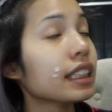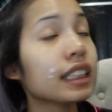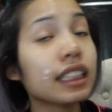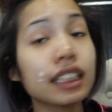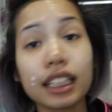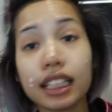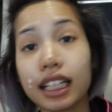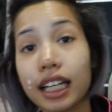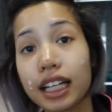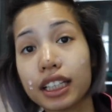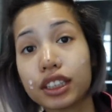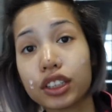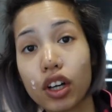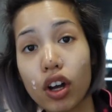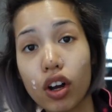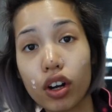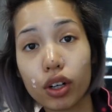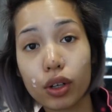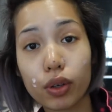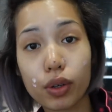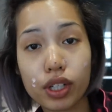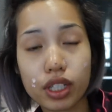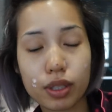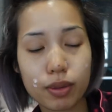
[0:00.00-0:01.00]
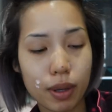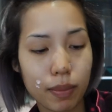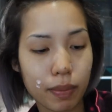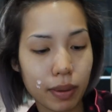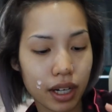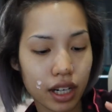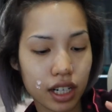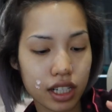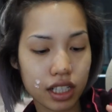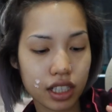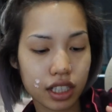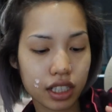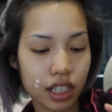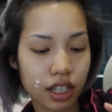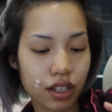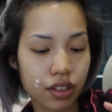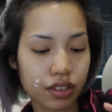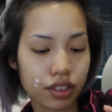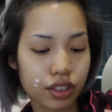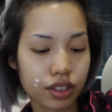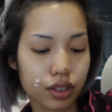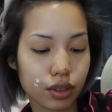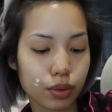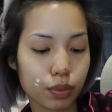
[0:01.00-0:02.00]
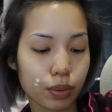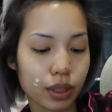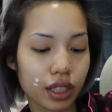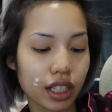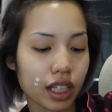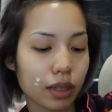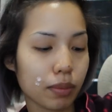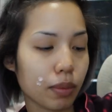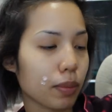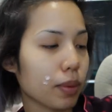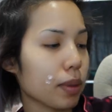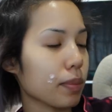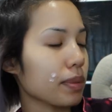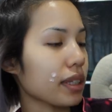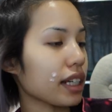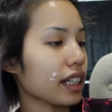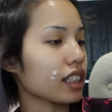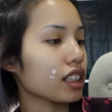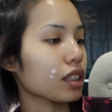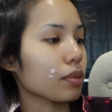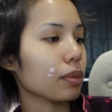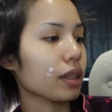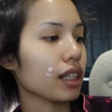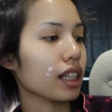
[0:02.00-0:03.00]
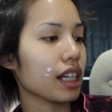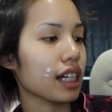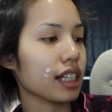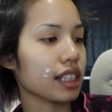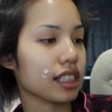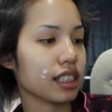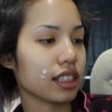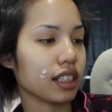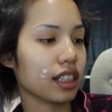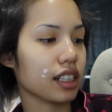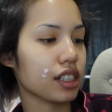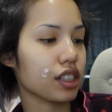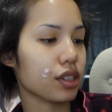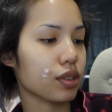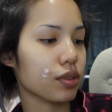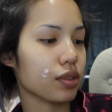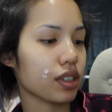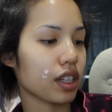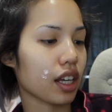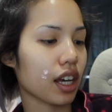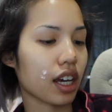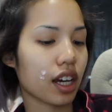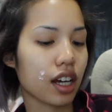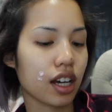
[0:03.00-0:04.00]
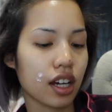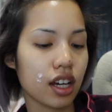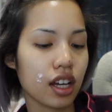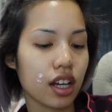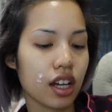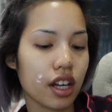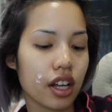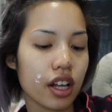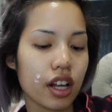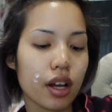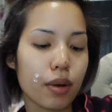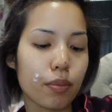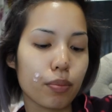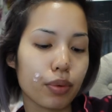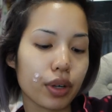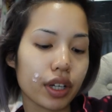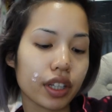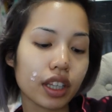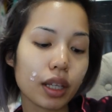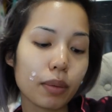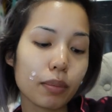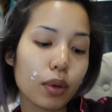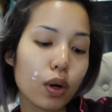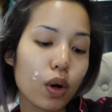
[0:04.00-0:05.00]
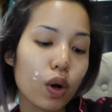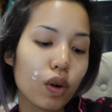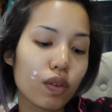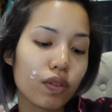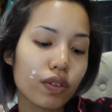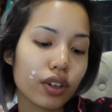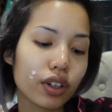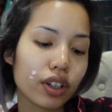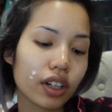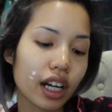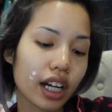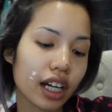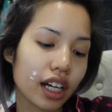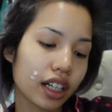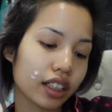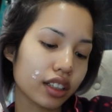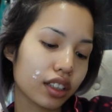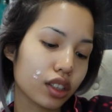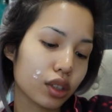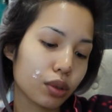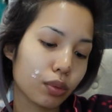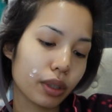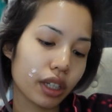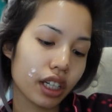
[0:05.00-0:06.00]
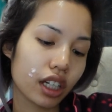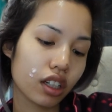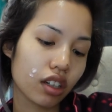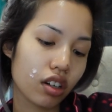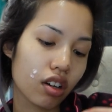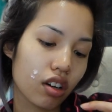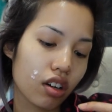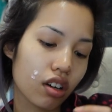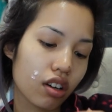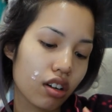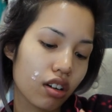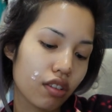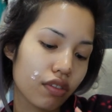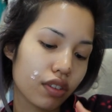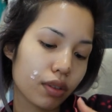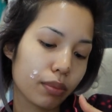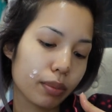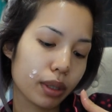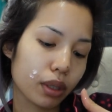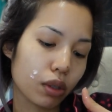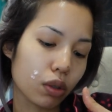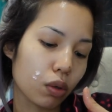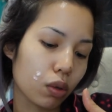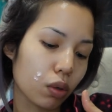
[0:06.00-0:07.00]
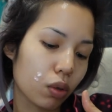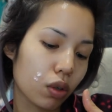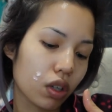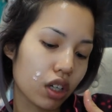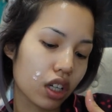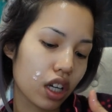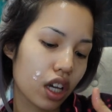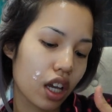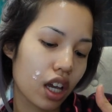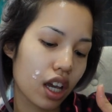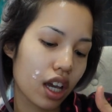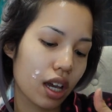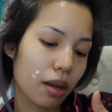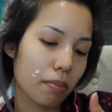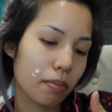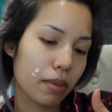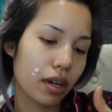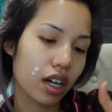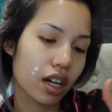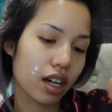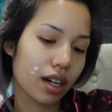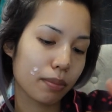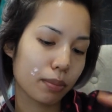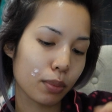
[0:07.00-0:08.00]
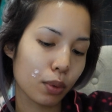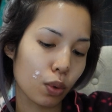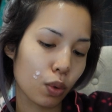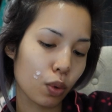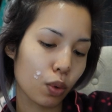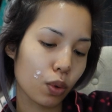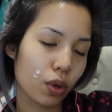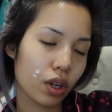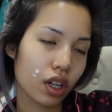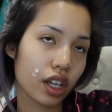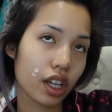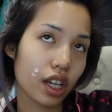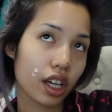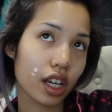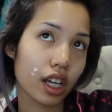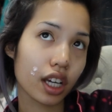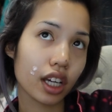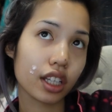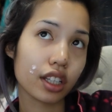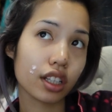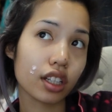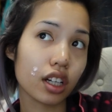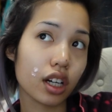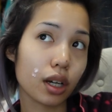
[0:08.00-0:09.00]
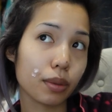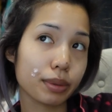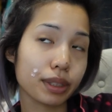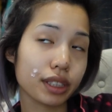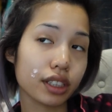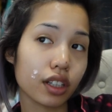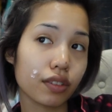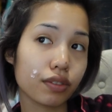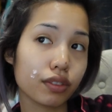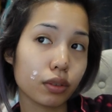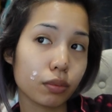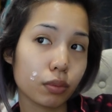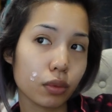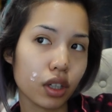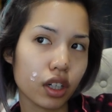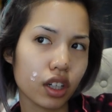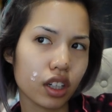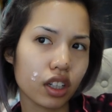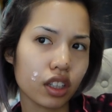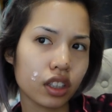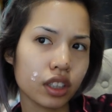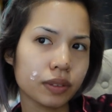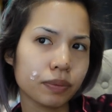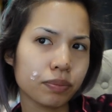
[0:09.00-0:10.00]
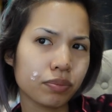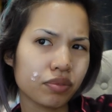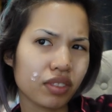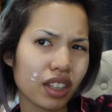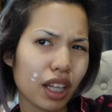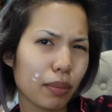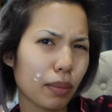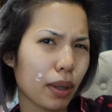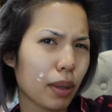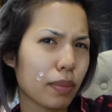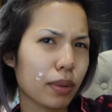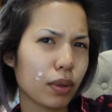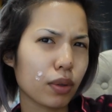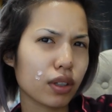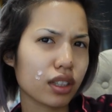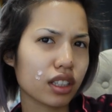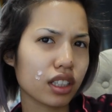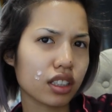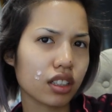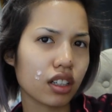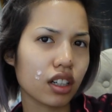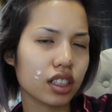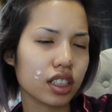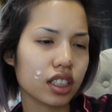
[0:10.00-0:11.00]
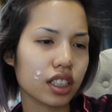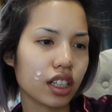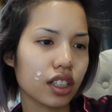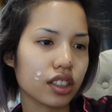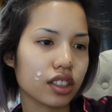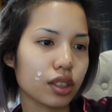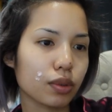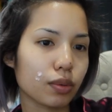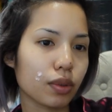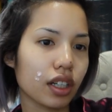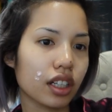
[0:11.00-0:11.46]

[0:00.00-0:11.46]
The kids are going to my parents' house this weekend. My mom texted me last night and she was like, bring them over, I got this weekend off. I'm like, okay mom, okay. And then Hubs is off tomorrow. They might be going to his aunt's house as well.